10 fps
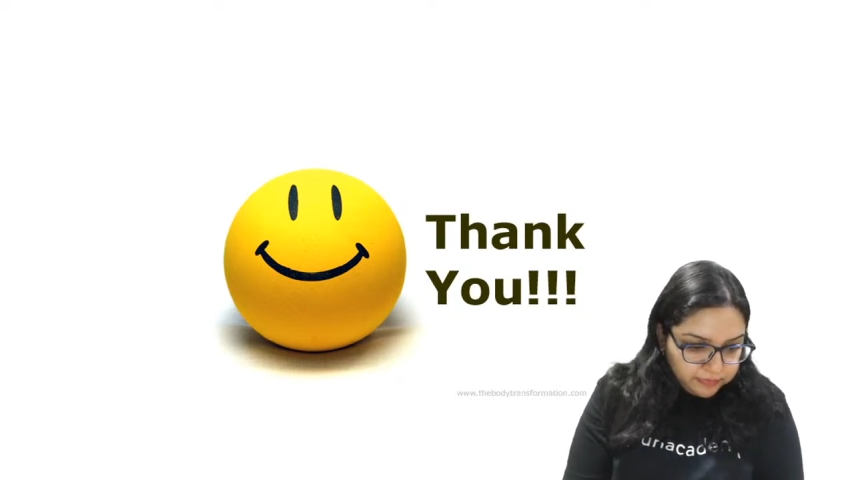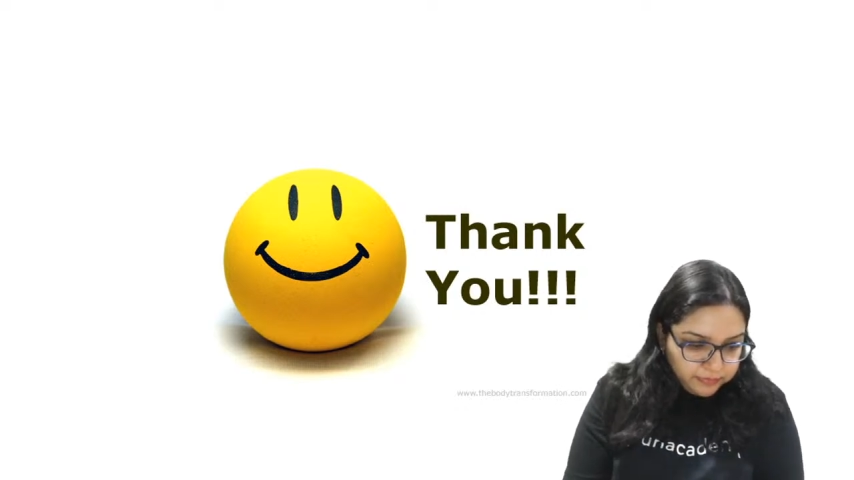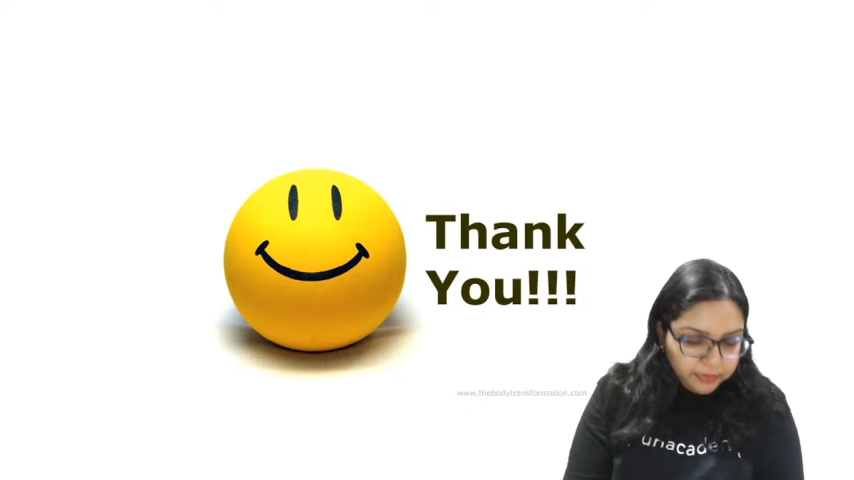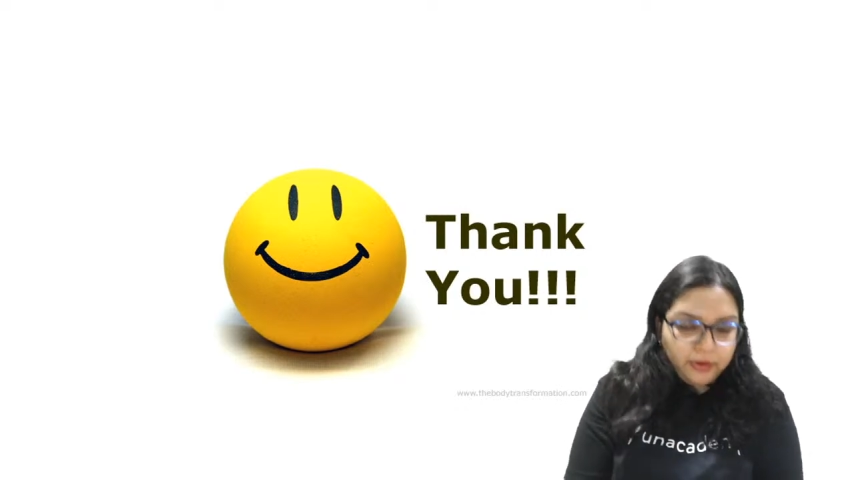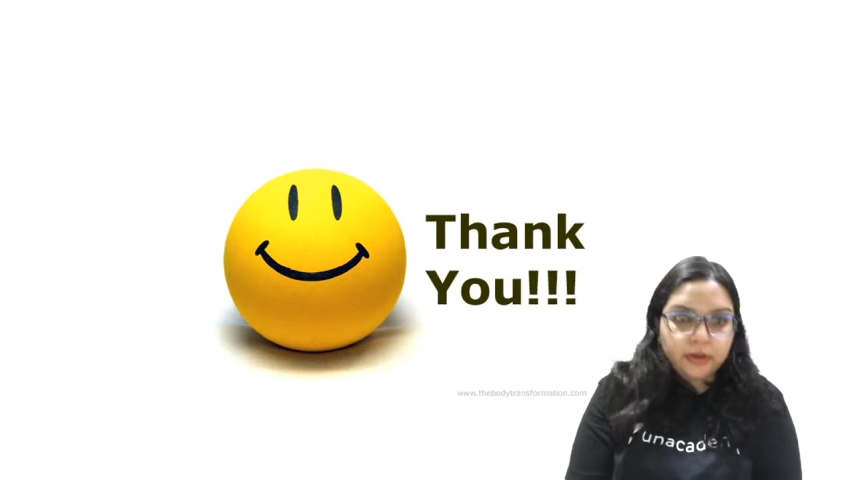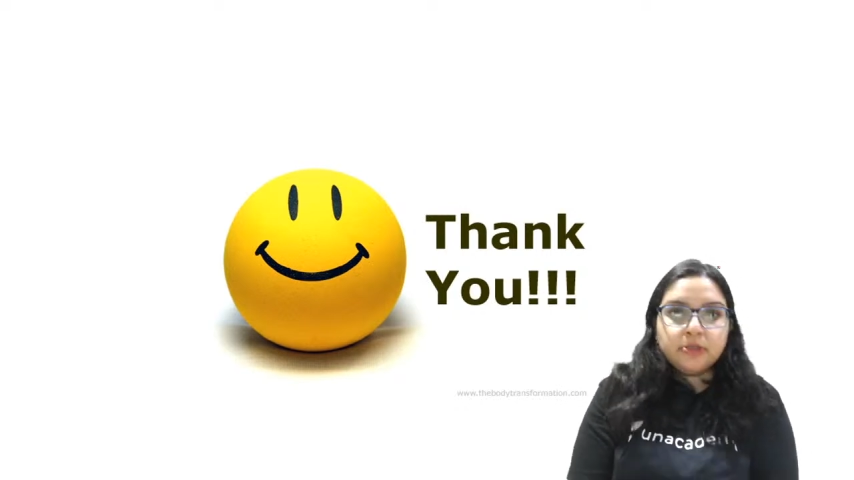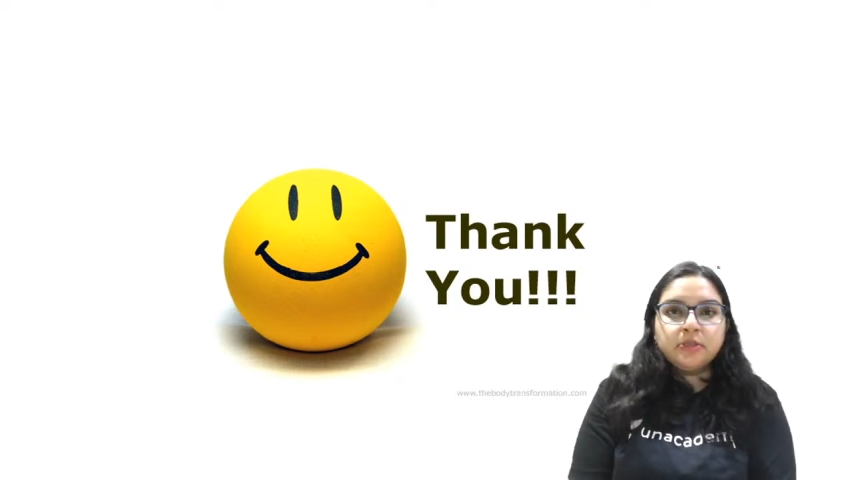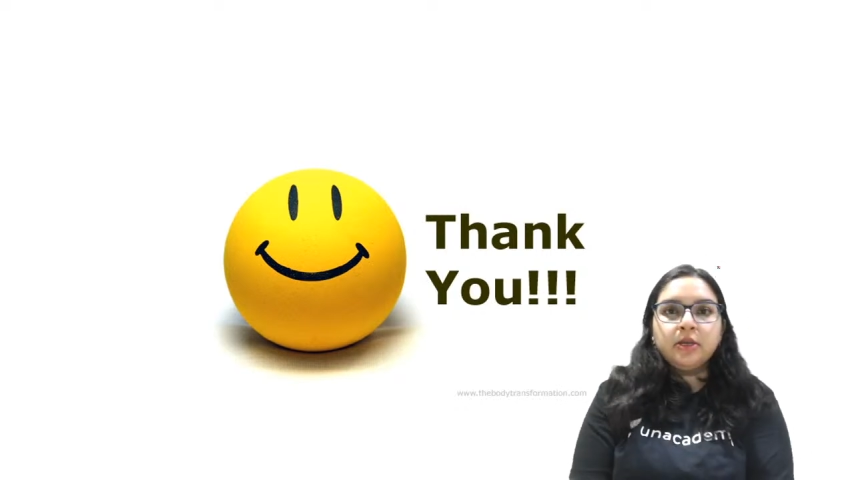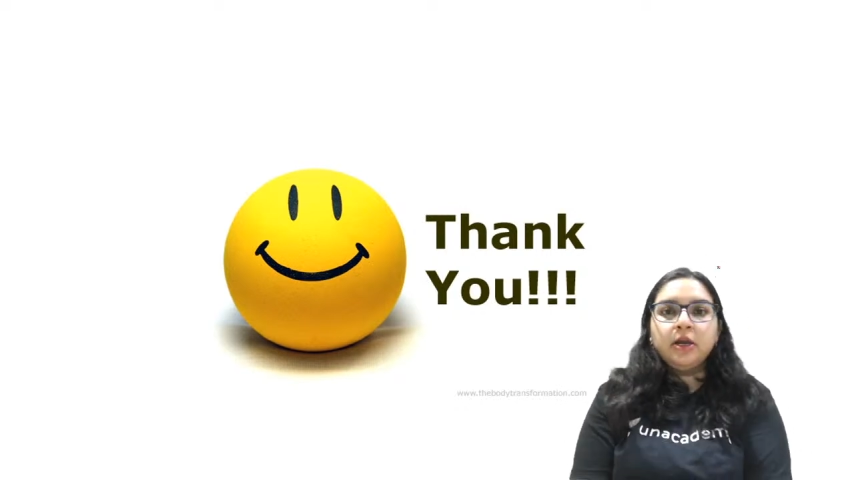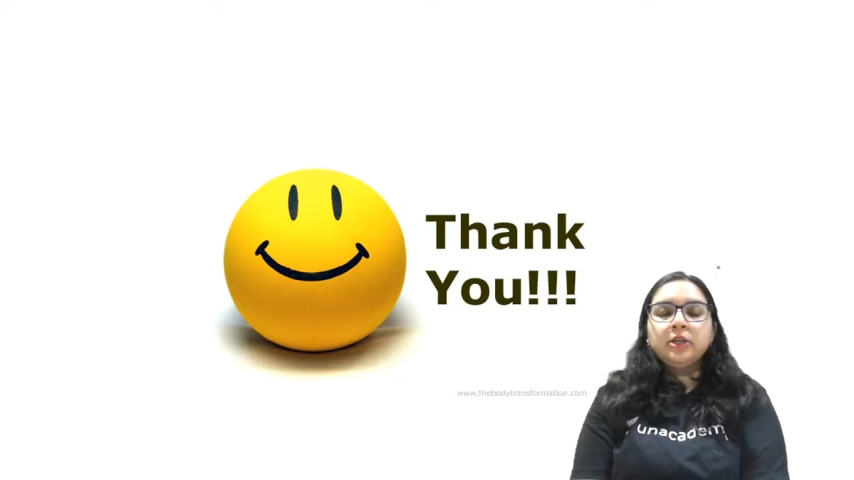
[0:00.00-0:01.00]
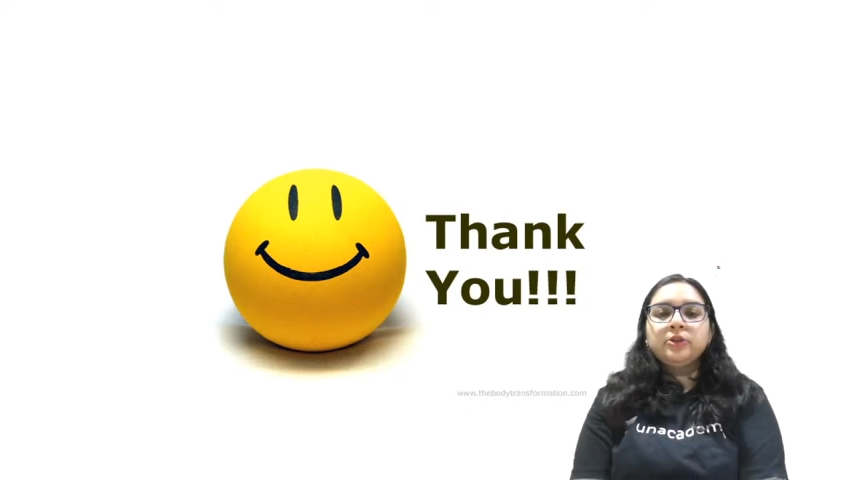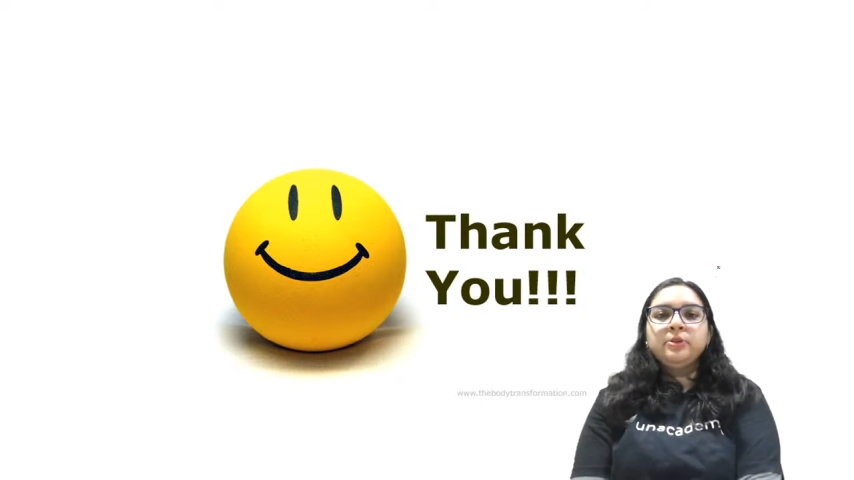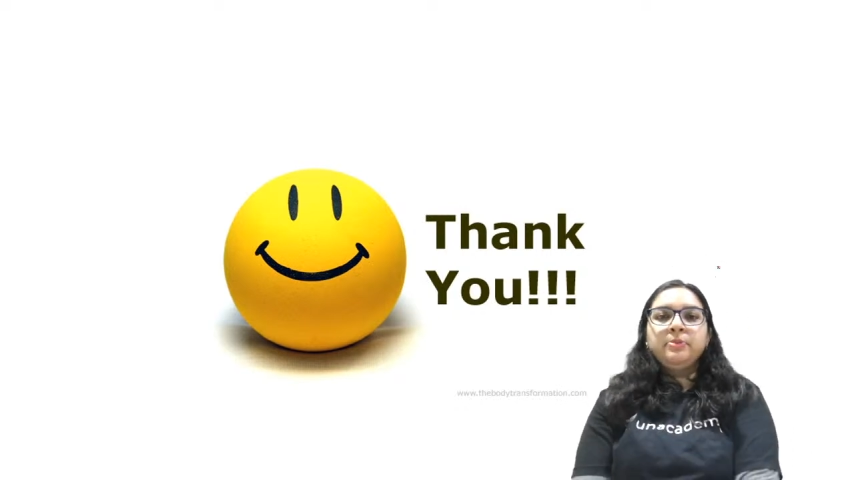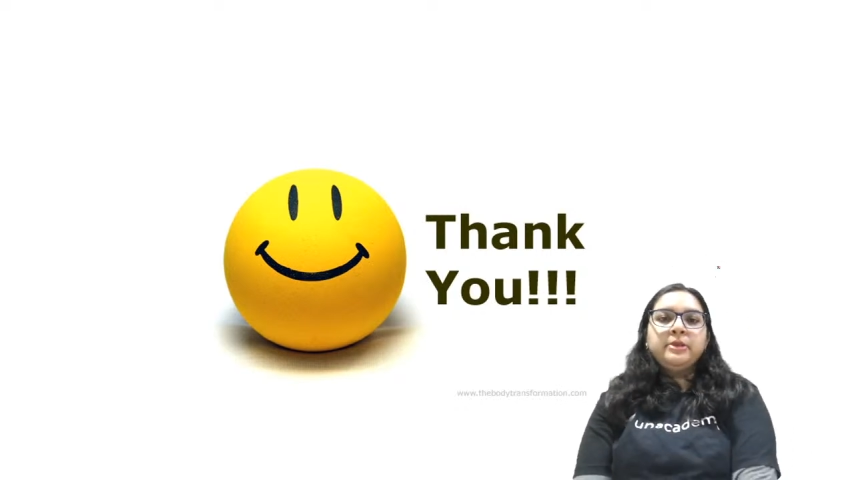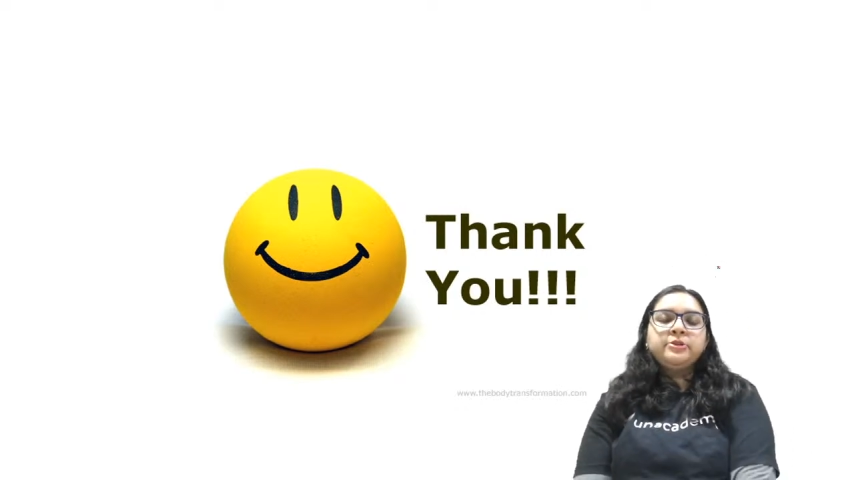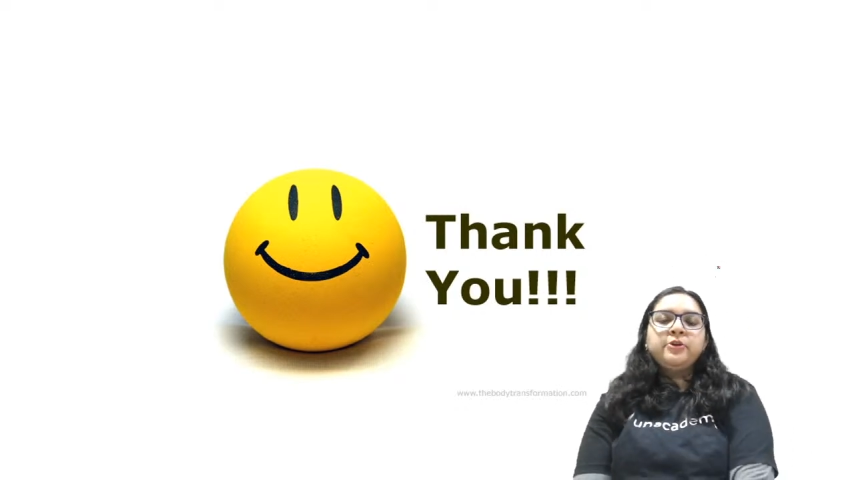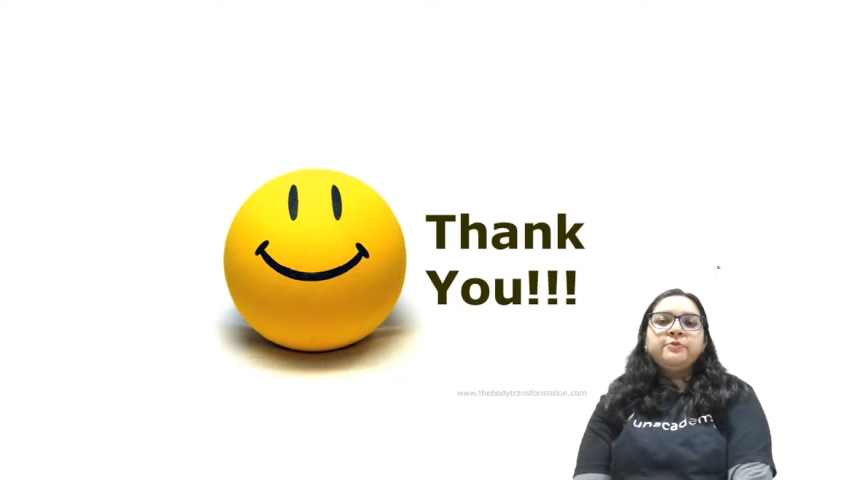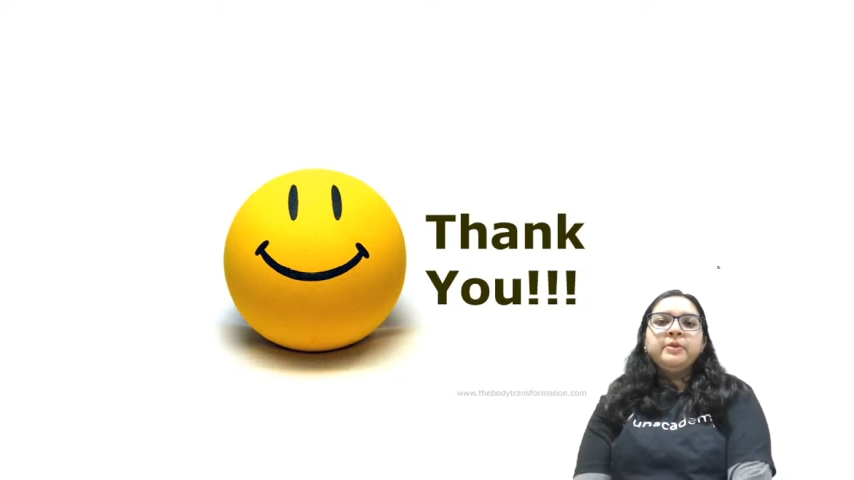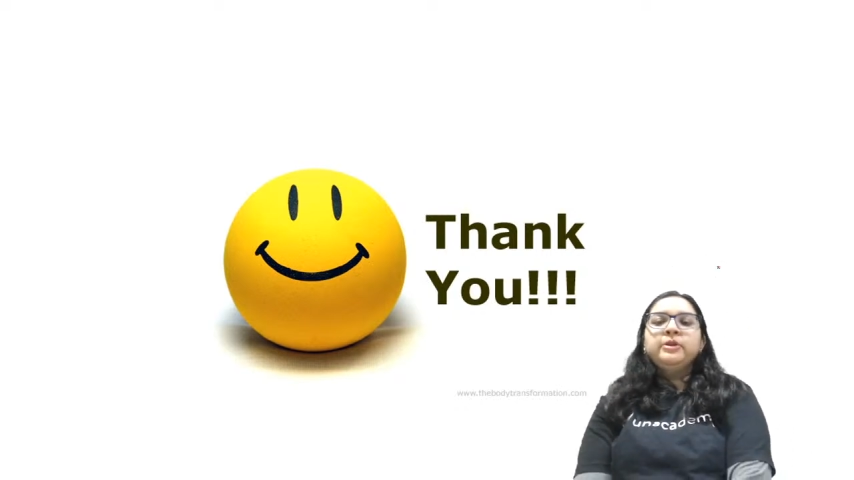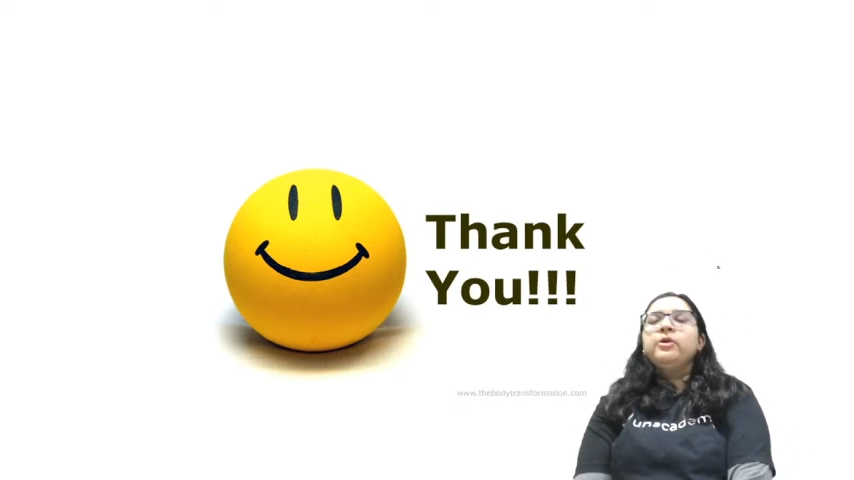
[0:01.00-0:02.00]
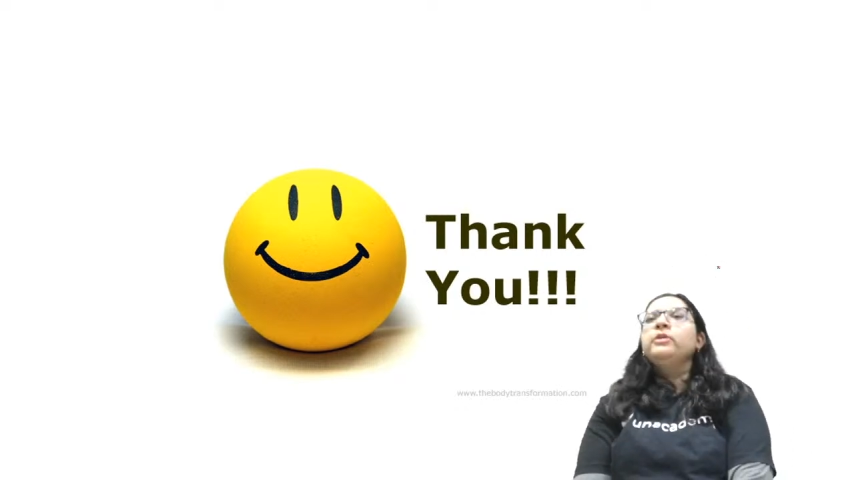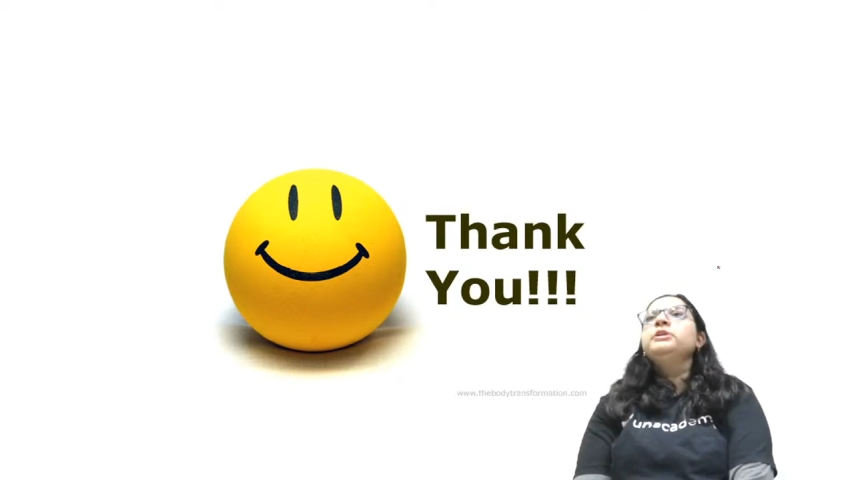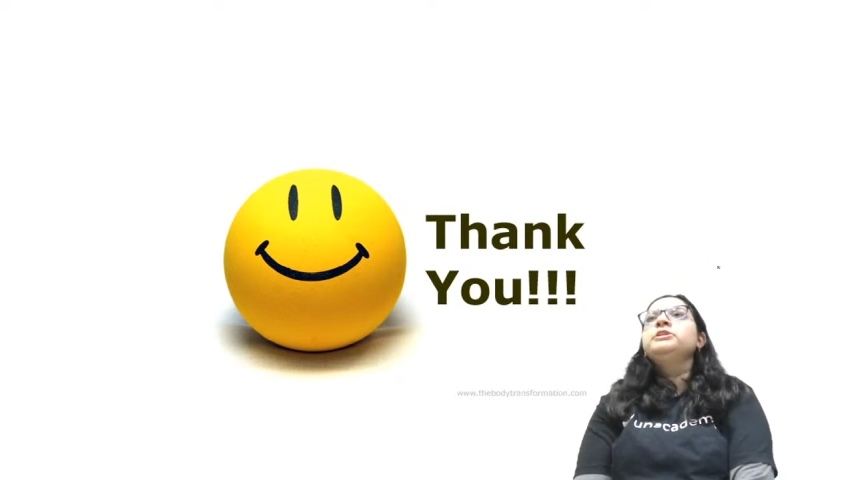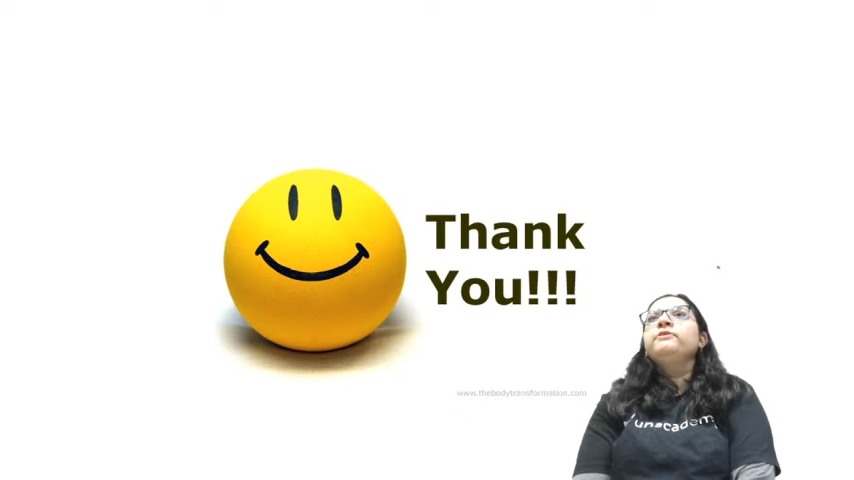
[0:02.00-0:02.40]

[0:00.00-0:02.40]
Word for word: Because uh, to the best of my knowledge,